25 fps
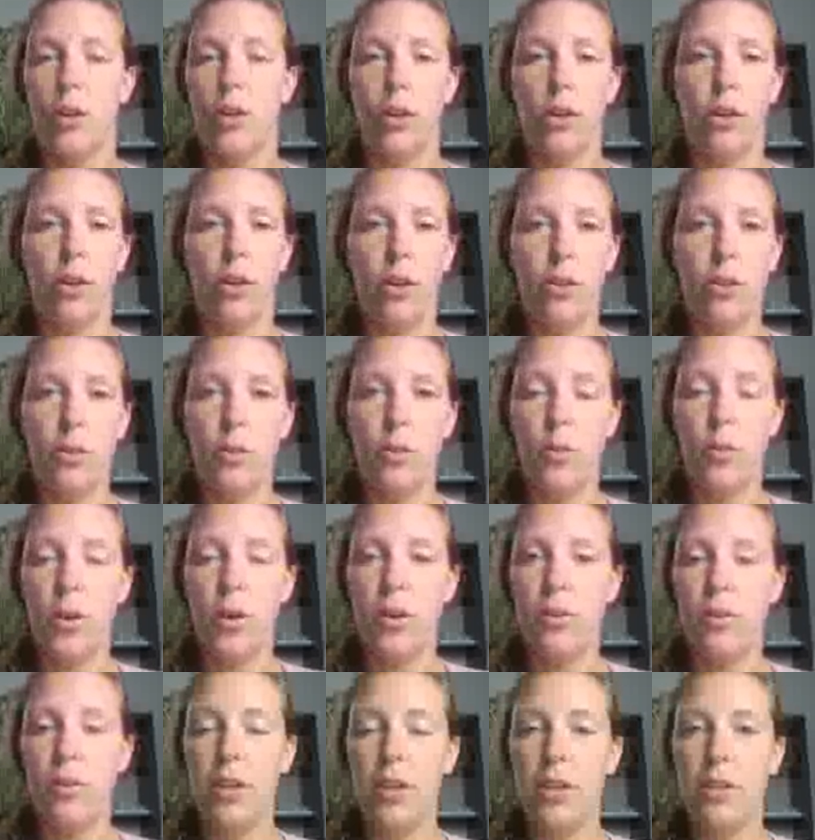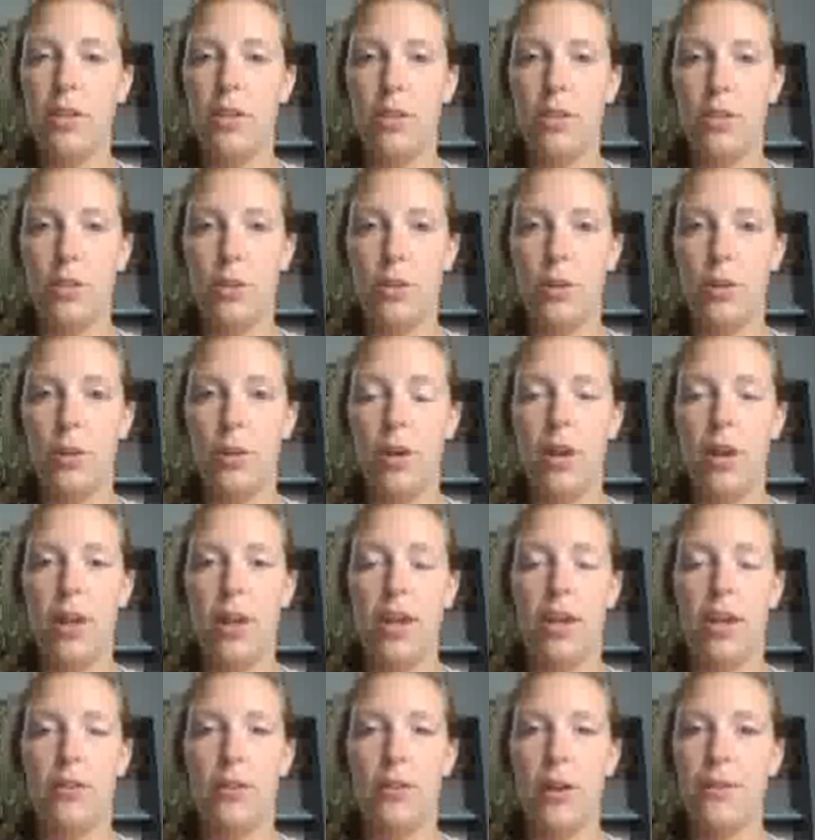look through what you need to do.
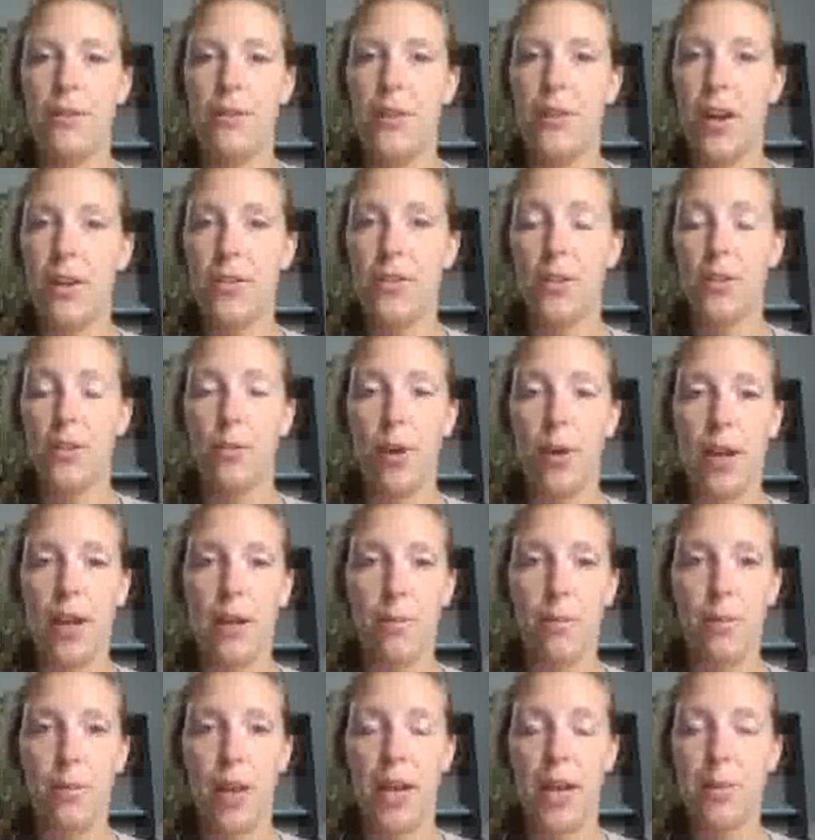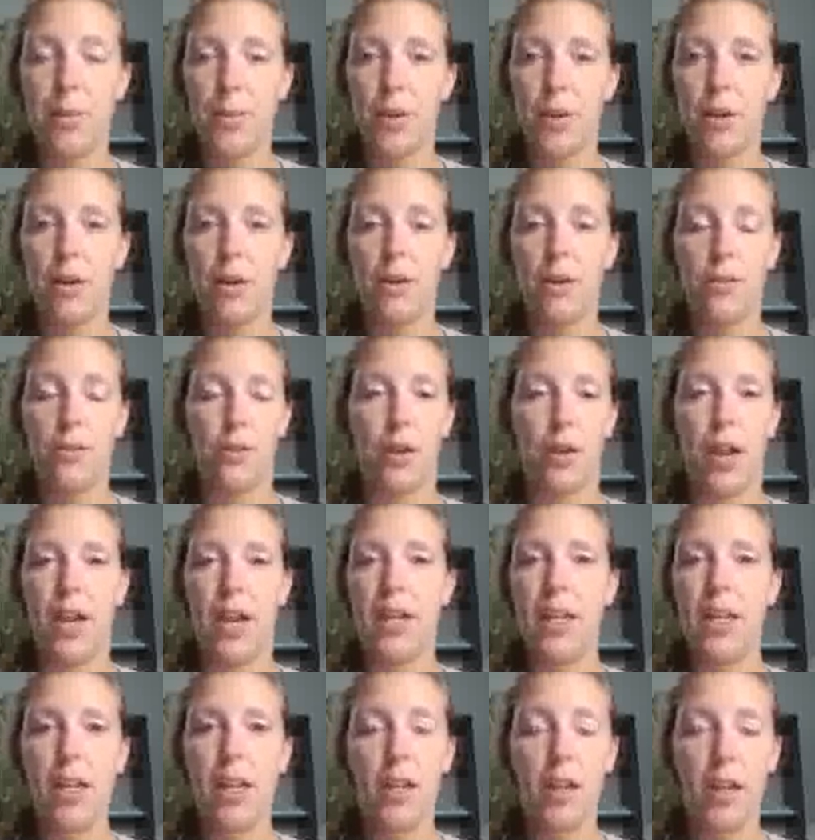If you ever have to write a paper for
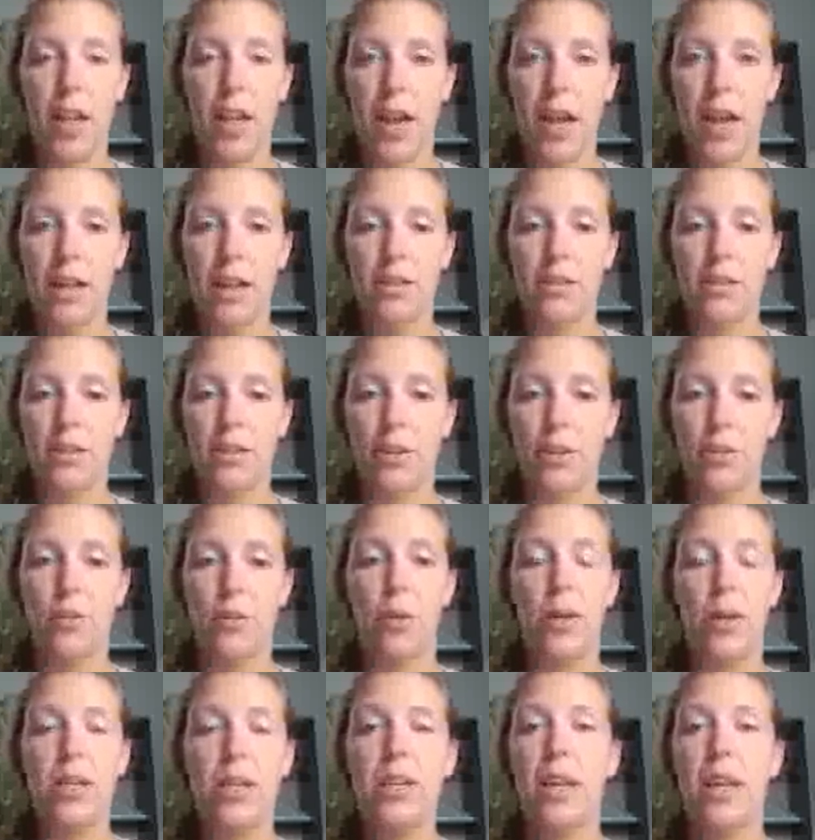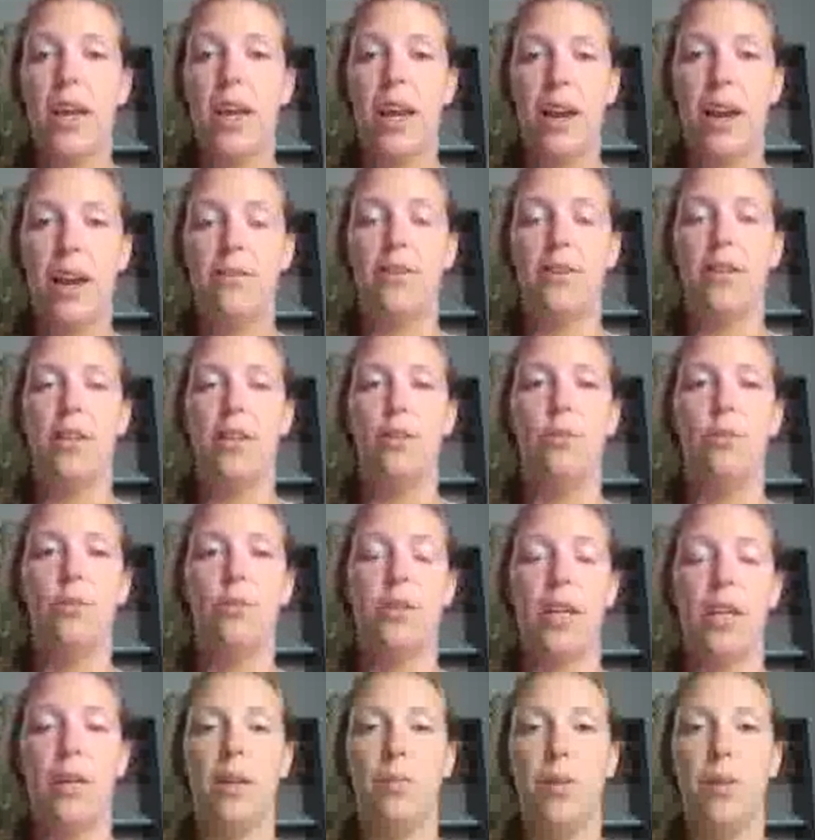any class, you're going to have to
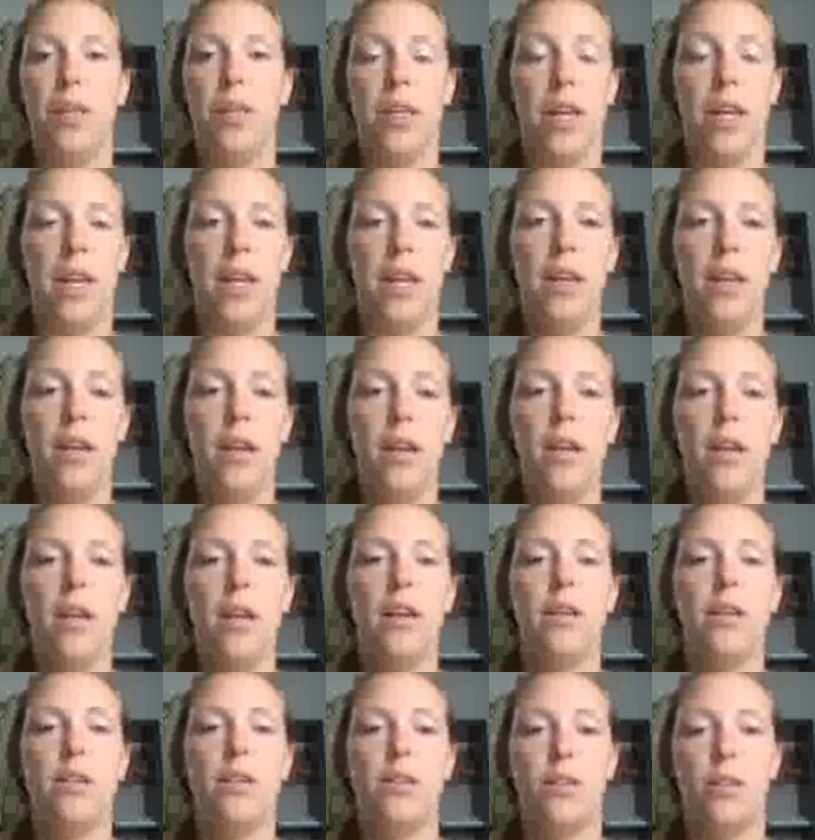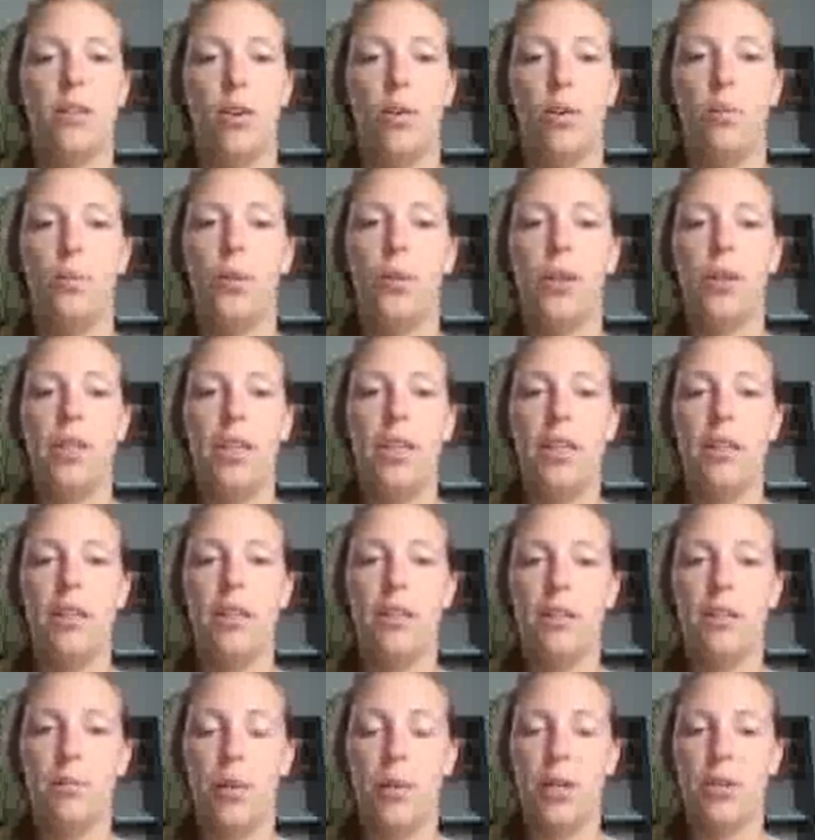use APA. So
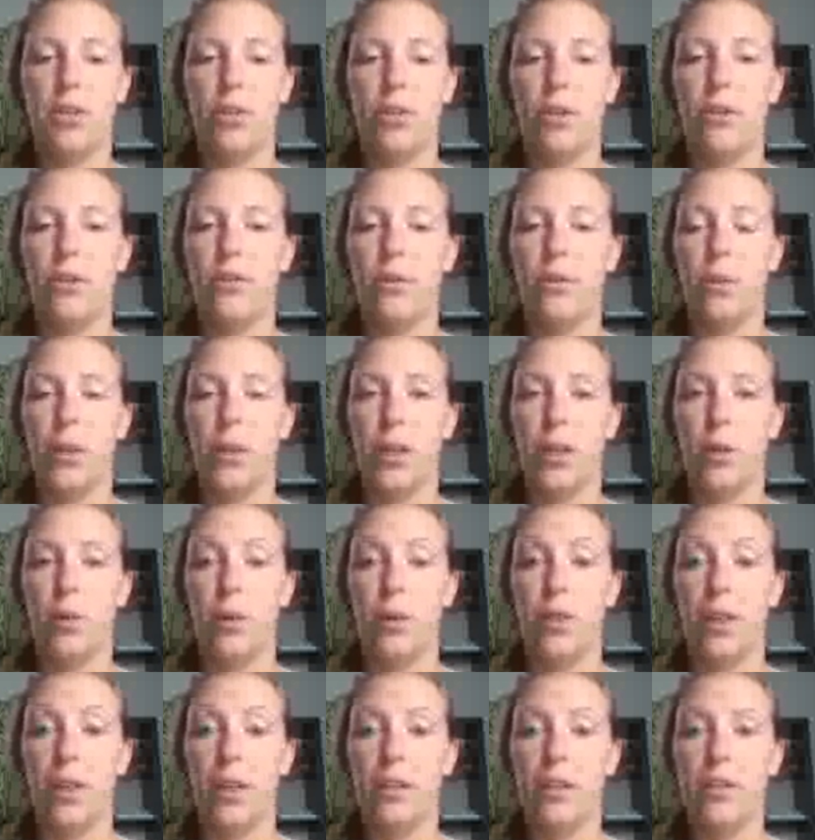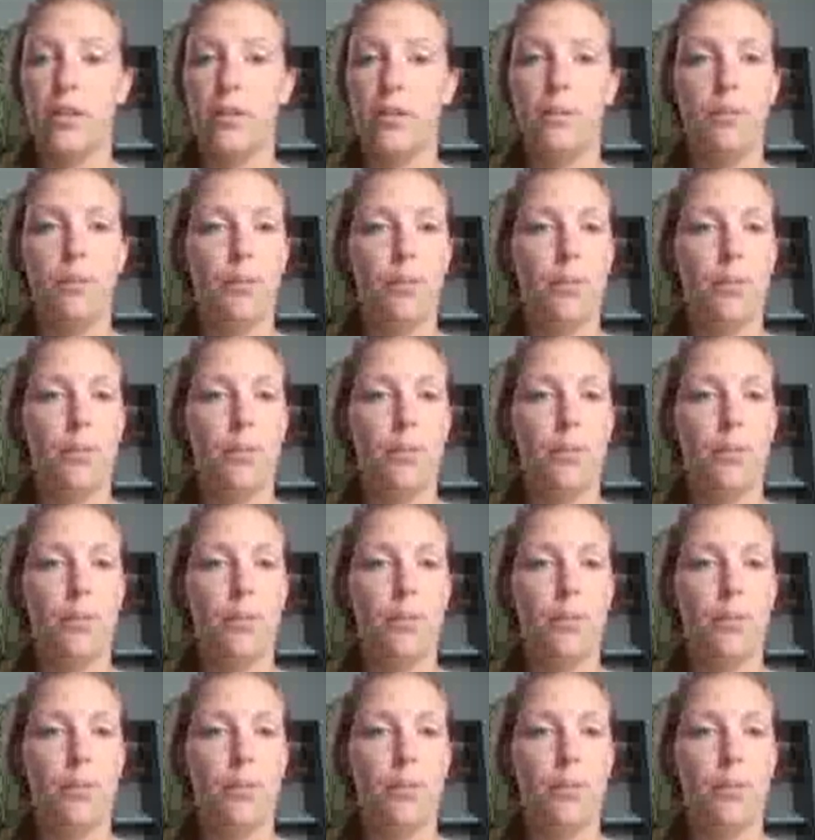please make sure you're familiar with this.